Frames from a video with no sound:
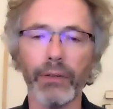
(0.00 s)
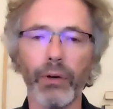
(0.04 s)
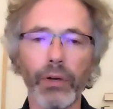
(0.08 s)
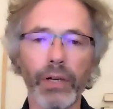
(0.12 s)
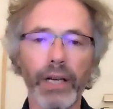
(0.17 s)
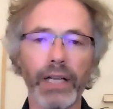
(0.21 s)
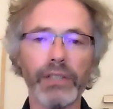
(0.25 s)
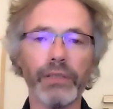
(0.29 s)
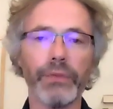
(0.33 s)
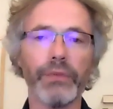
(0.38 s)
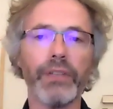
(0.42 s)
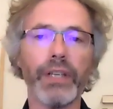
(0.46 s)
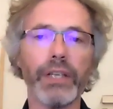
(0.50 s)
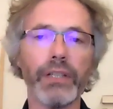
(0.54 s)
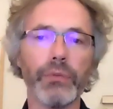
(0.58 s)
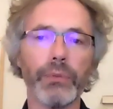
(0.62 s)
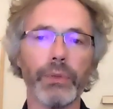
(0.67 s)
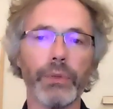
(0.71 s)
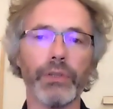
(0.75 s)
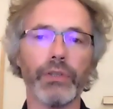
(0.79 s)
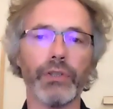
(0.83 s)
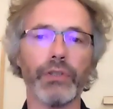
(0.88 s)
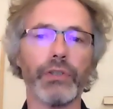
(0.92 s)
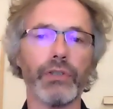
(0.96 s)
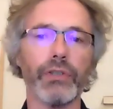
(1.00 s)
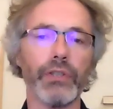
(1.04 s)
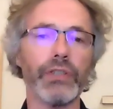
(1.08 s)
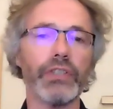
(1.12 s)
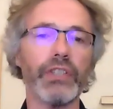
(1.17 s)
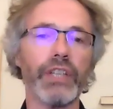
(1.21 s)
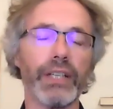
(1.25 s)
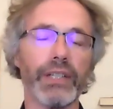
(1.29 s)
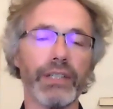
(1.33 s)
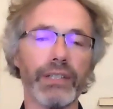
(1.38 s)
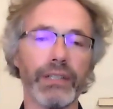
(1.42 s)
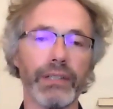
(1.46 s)
All kinds of things were
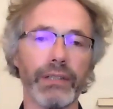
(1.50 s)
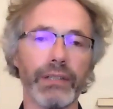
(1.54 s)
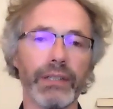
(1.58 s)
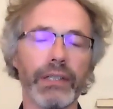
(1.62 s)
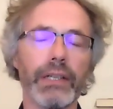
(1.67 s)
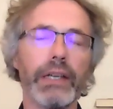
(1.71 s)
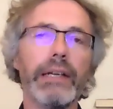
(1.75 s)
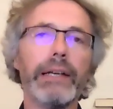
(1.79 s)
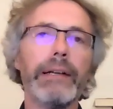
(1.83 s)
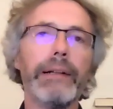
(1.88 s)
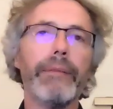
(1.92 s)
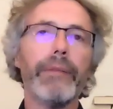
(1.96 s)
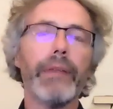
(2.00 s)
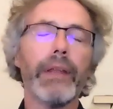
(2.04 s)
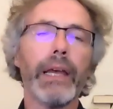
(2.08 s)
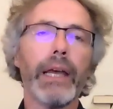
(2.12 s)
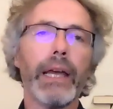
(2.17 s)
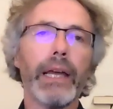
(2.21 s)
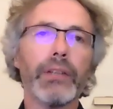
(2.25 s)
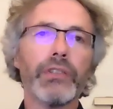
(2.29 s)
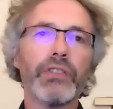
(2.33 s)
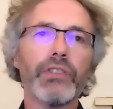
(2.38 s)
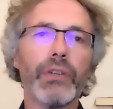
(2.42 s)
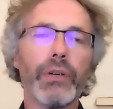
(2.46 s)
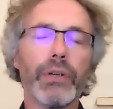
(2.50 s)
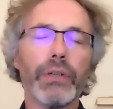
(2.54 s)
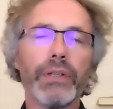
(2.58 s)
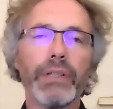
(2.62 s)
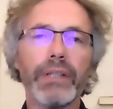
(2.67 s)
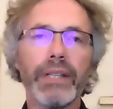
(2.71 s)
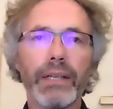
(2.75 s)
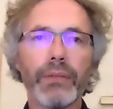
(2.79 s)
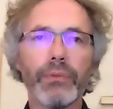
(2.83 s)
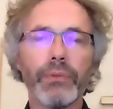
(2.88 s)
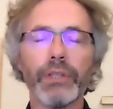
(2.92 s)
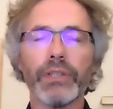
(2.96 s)
suggested. And so
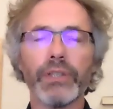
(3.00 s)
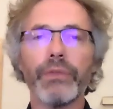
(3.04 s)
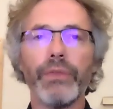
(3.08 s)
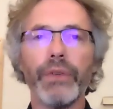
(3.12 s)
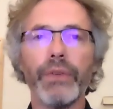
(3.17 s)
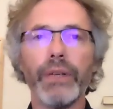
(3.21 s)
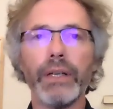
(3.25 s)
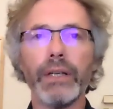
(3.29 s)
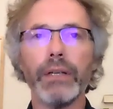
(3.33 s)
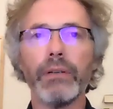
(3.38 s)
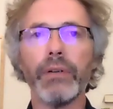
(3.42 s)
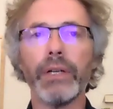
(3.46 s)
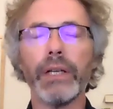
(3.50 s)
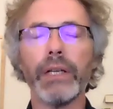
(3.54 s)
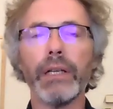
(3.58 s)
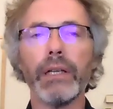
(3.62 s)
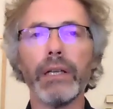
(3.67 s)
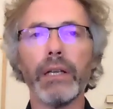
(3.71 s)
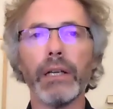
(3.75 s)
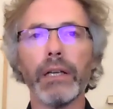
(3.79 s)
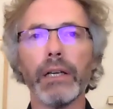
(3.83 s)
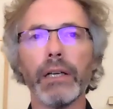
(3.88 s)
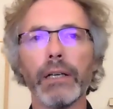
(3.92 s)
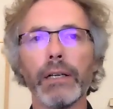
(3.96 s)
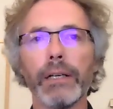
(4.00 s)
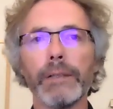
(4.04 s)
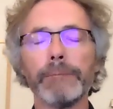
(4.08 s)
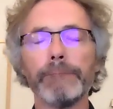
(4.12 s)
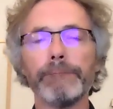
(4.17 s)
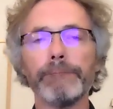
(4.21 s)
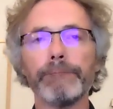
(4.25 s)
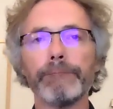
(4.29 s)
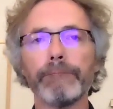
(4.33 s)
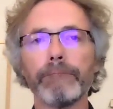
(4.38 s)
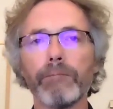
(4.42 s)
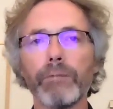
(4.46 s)
that was very
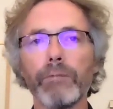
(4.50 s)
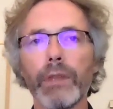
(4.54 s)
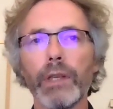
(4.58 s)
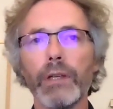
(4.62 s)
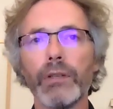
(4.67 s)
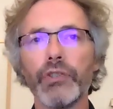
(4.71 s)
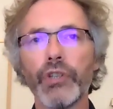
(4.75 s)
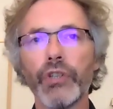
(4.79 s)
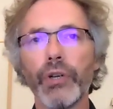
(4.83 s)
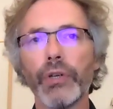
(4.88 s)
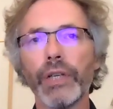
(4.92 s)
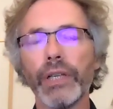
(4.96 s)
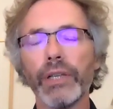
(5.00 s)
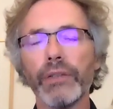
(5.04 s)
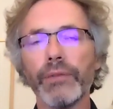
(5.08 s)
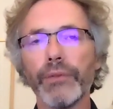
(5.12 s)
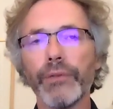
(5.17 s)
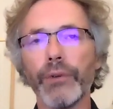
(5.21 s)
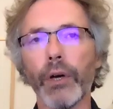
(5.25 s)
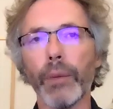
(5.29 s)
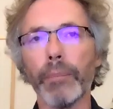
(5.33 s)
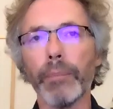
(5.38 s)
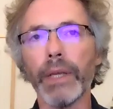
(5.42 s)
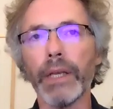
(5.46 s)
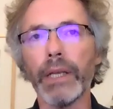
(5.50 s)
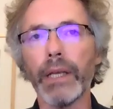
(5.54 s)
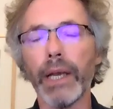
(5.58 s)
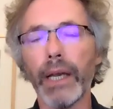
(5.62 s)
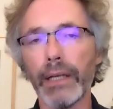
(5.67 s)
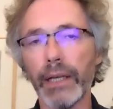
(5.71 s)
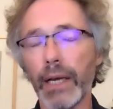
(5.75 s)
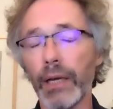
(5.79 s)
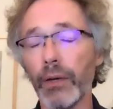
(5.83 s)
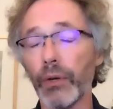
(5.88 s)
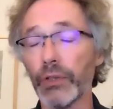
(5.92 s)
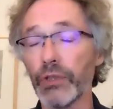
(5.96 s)
shocking for me. And
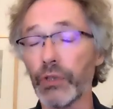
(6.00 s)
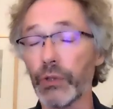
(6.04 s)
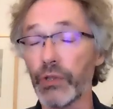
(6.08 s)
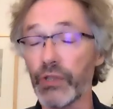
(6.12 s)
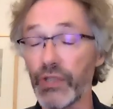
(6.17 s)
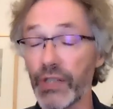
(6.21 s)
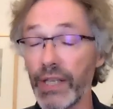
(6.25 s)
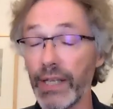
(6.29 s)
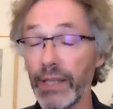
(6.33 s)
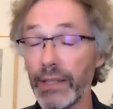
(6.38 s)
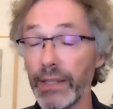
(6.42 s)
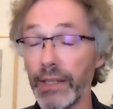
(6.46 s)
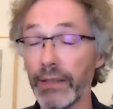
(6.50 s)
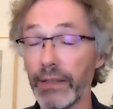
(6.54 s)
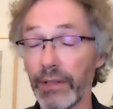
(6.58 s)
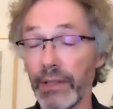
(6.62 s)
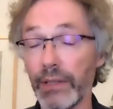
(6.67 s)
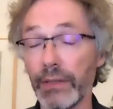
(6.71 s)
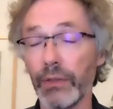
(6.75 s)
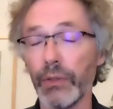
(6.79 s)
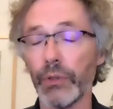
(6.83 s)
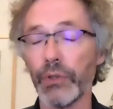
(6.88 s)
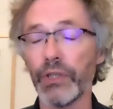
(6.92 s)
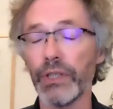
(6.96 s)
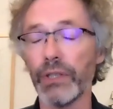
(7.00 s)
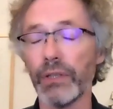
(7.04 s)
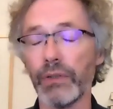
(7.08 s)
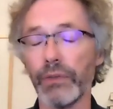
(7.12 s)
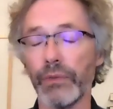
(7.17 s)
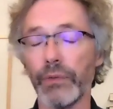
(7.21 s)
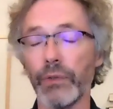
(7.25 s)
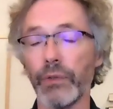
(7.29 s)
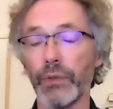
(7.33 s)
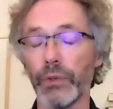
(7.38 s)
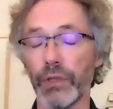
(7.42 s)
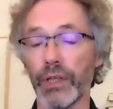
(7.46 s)
I also said that in those
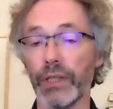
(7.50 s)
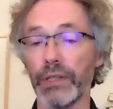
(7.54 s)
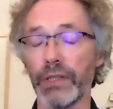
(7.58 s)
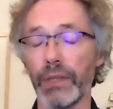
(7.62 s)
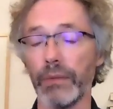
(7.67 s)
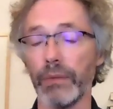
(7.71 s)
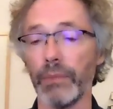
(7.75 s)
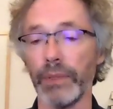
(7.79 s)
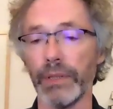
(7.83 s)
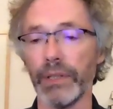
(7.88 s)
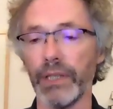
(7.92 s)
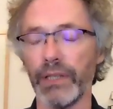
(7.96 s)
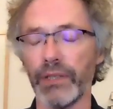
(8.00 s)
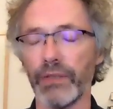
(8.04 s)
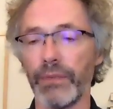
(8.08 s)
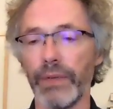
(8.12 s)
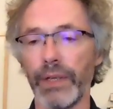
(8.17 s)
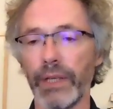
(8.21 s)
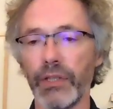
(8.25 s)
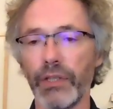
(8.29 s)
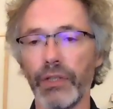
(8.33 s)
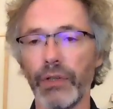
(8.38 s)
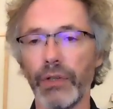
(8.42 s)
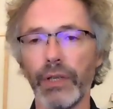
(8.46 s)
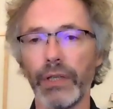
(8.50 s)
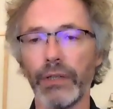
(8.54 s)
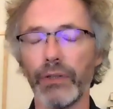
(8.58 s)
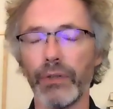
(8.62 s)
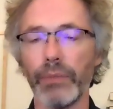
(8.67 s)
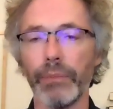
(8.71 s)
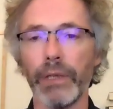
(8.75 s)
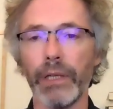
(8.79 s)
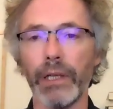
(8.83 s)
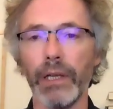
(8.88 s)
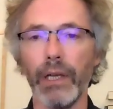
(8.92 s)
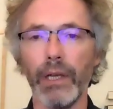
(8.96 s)
interviews. I said, but that's very shocking to
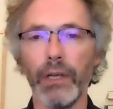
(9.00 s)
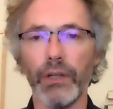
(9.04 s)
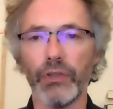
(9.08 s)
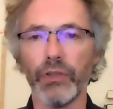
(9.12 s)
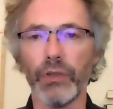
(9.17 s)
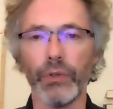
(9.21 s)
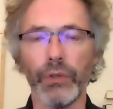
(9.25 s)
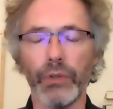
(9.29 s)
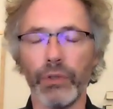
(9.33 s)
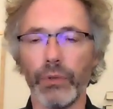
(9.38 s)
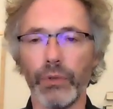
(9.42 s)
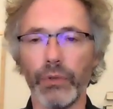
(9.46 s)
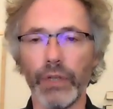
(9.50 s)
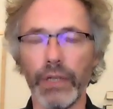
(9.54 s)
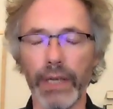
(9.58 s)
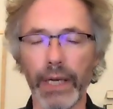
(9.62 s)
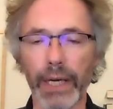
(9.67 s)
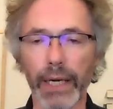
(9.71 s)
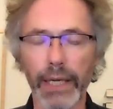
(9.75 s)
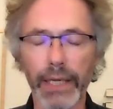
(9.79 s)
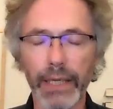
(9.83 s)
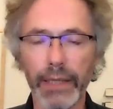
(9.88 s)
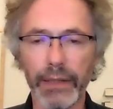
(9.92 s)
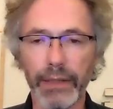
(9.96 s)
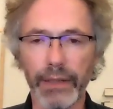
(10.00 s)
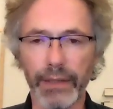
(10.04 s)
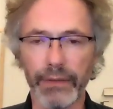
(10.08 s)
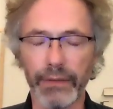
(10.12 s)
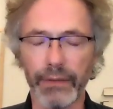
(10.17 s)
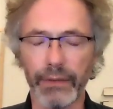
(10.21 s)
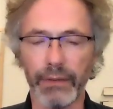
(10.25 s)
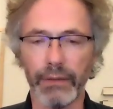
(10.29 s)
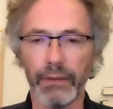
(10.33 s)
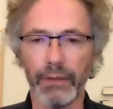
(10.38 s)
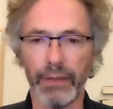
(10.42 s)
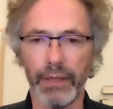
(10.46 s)
me. So you deny that
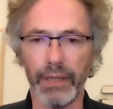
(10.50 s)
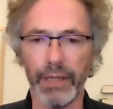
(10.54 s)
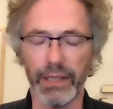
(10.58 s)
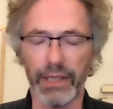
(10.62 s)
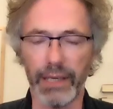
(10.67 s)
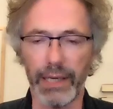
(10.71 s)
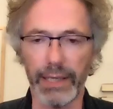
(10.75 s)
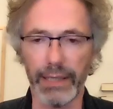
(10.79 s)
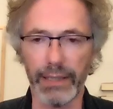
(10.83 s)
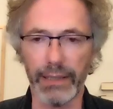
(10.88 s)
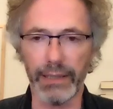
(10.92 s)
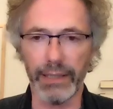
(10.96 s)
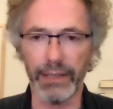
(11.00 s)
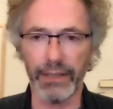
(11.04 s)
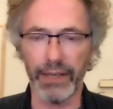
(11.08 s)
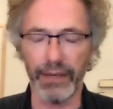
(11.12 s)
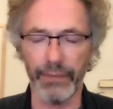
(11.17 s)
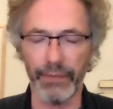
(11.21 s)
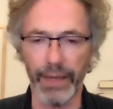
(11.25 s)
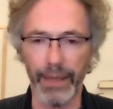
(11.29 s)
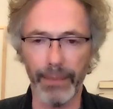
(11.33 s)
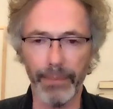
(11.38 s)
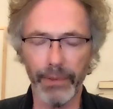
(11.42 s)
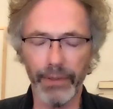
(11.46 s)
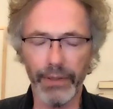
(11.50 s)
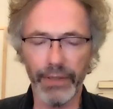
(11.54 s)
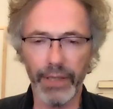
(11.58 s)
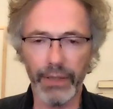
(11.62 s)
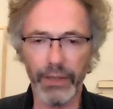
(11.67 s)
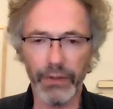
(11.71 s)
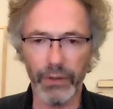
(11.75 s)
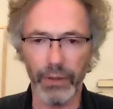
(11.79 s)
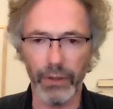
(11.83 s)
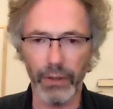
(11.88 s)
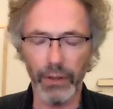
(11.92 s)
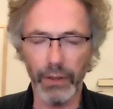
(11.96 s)
things like this have happened at
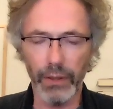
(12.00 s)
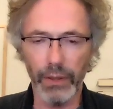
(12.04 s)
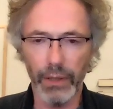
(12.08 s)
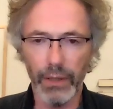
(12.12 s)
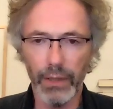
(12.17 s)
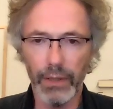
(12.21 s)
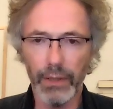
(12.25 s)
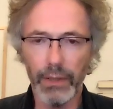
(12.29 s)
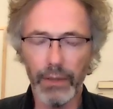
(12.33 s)
all?